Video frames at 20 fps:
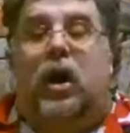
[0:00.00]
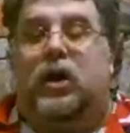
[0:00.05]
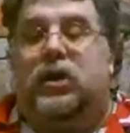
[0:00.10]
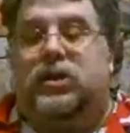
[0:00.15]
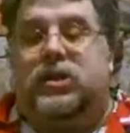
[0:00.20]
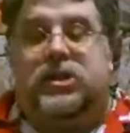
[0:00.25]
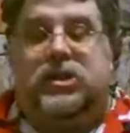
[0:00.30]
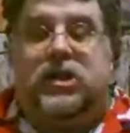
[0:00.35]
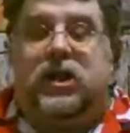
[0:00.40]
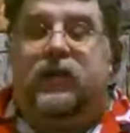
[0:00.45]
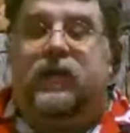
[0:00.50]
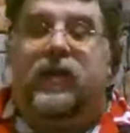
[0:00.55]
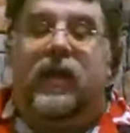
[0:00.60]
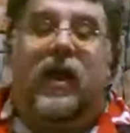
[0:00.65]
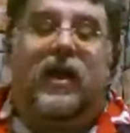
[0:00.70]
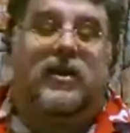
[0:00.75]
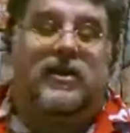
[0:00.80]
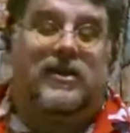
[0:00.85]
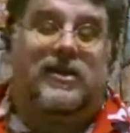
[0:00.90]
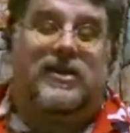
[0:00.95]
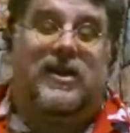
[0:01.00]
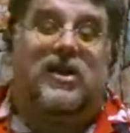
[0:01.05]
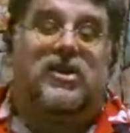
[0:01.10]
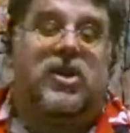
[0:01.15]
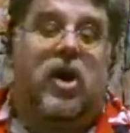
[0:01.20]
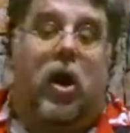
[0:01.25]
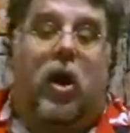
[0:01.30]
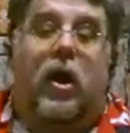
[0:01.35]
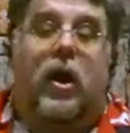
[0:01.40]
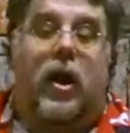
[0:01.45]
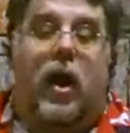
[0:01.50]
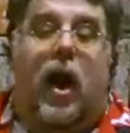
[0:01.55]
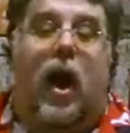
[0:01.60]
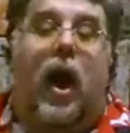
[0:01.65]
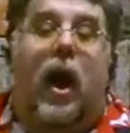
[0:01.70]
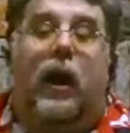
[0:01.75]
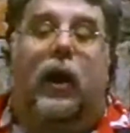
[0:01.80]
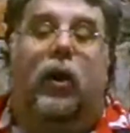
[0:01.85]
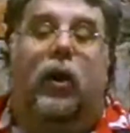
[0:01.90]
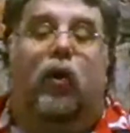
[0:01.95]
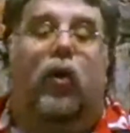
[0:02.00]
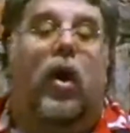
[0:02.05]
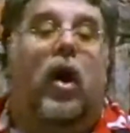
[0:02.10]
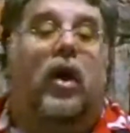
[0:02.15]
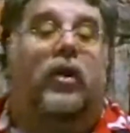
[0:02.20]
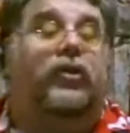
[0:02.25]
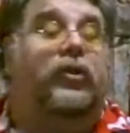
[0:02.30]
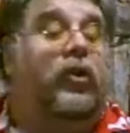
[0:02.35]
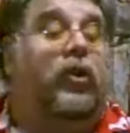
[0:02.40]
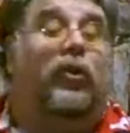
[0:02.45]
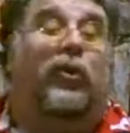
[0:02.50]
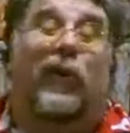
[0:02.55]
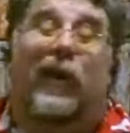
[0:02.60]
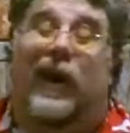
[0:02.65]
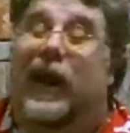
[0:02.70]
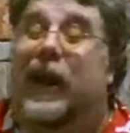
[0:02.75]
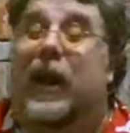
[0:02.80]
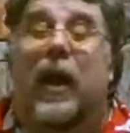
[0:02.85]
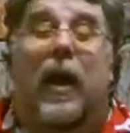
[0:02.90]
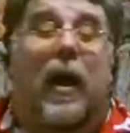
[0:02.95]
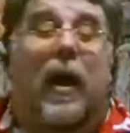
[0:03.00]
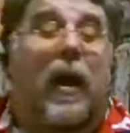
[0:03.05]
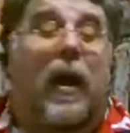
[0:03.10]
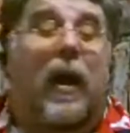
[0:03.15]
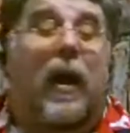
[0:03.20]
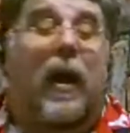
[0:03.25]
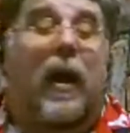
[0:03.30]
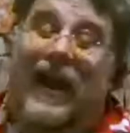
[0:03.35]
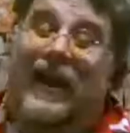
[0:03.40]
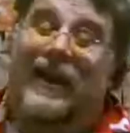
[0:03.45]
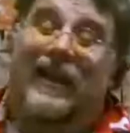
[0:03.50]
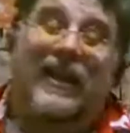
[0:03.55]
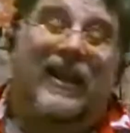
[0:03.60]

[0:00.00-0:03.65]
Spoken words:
Steve Clausen says iron rods are great. Back in